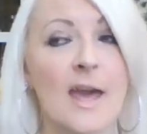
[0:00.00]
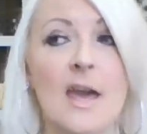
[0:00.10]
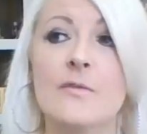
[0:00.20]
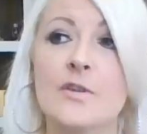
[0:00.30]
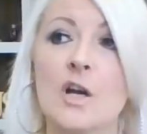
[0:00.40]

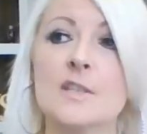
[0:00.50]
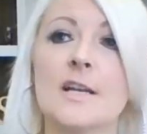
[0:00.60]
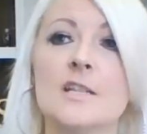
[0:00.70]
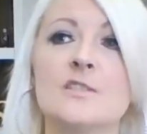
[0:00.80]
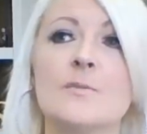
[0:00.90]
If God
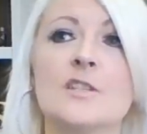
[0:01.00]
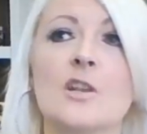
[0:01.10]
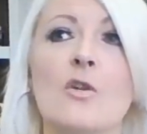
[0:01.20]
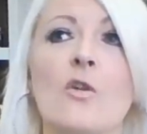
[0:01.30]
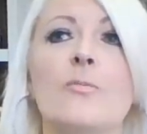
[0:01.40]
tells me to
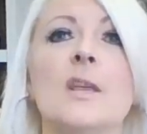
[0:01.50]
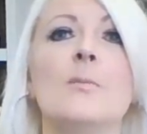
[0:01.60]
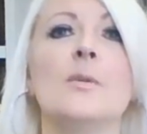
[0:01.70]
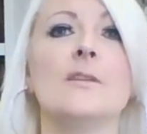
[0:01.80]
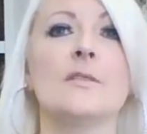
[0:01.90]
love
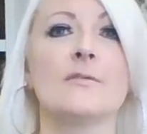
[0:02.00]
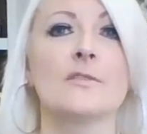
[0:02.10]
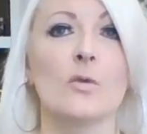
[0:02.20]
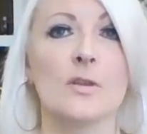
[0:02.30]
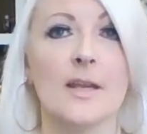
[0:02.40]
people, even if
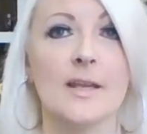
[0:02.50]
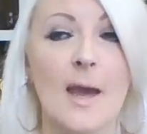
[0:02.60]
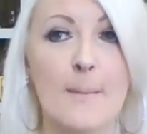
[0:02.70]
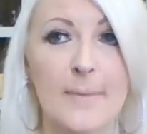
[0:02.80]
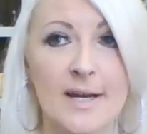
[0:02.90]
though they
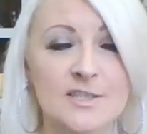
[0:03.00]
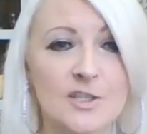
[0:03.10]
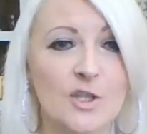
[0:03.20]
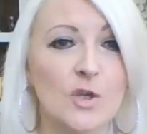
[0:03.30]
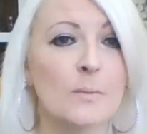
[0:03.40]

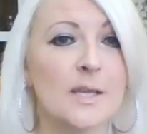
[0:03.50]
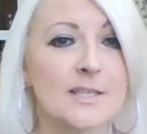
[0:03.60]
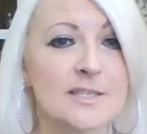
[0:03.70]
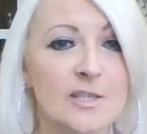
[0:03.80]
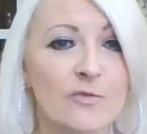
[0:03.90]
persecute me,
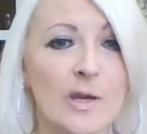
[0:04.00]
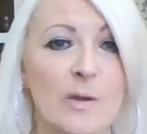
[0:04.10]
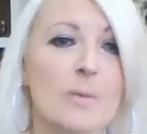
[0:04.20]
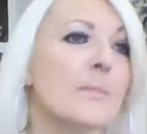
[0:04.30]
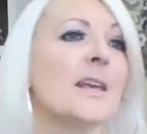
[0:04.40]
disagree
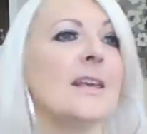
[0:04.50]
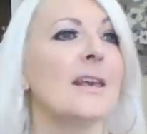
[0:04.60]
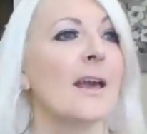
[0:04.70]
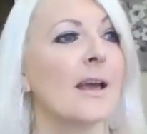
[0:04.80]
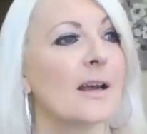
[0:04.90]
with me,